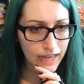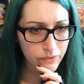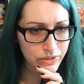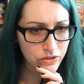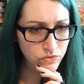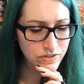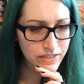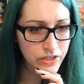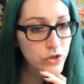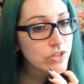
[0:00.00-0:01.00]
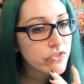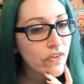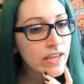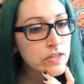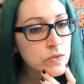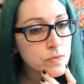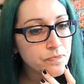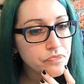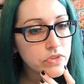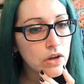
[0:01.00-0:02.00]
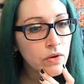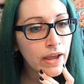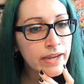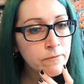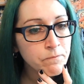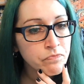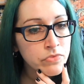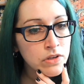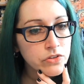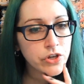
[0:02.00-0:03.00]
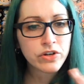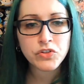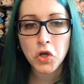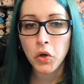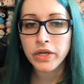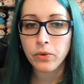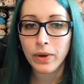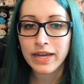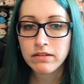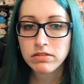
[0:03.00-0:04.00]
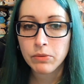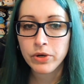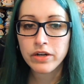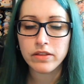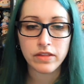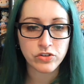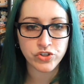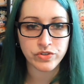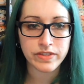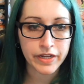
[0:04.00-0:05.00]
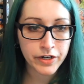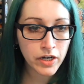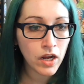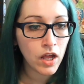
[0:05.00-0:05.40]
We don't see Hiyori's face. Okay. Hiyori's going away somewhere, and Denjiro's there.